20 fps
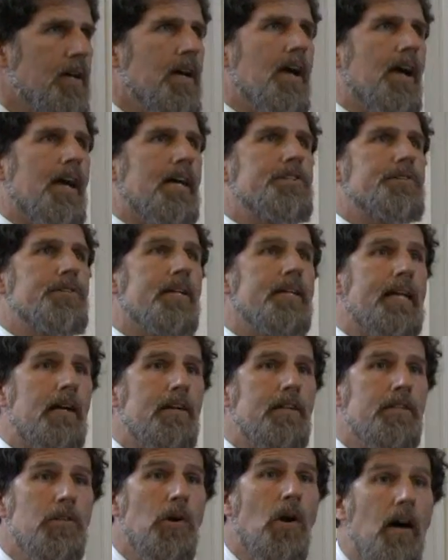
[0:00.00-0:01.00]
and sitting down
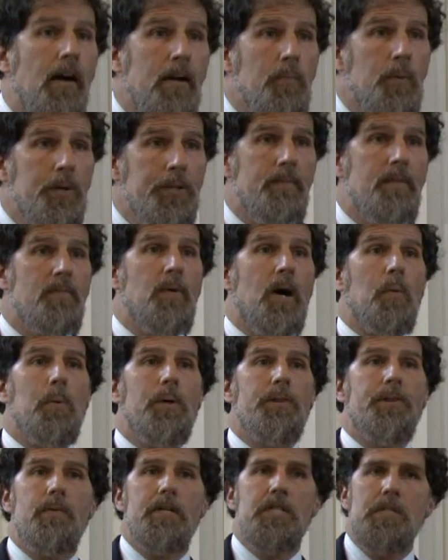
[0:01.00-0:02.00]
and talking with them about what
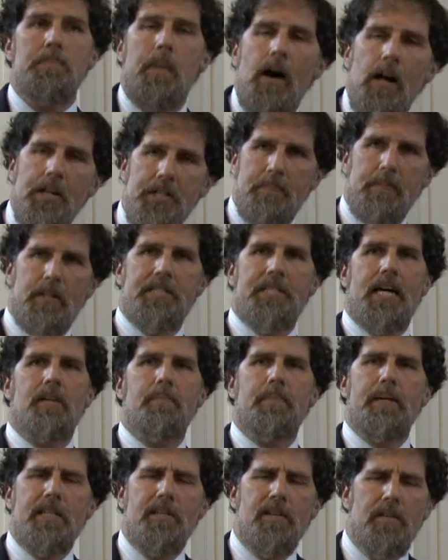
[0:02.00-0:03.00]
the responsibilities had to
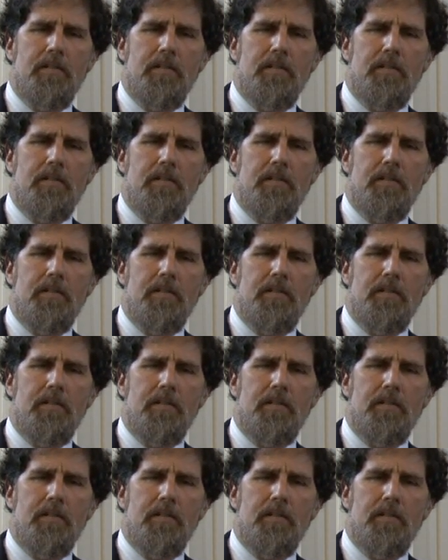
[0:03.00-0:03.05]
be,